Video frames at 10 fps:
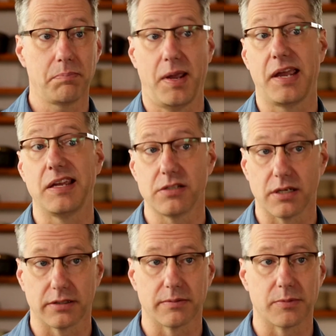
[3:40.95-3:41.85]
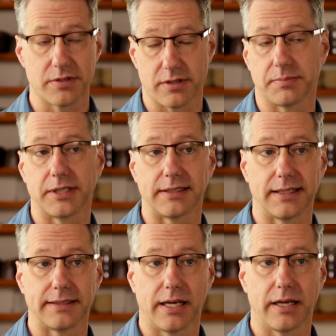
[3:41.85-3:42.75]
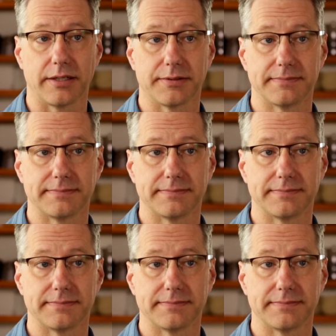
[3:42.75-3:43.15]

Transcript: paint on them or something like that.